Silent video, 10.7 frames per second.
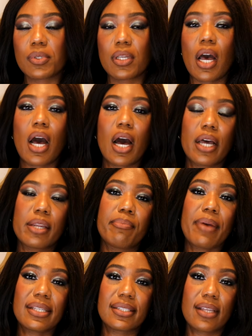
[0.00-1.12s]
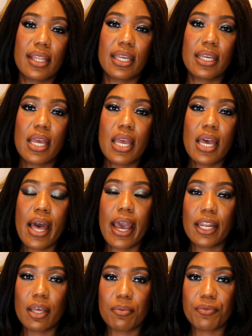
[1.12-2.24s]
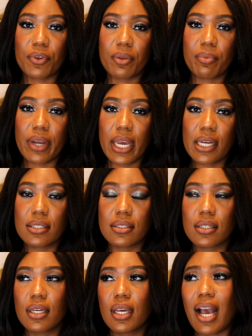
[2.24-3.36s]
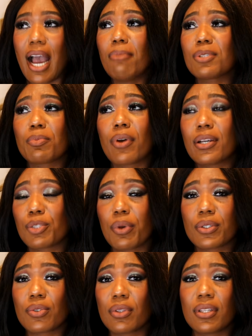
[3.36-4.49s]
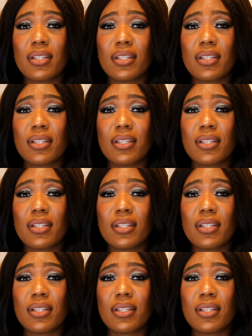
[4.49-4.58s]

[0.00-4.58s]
It was a hot, best-selling item for the brand. I'm surprised the way it sold.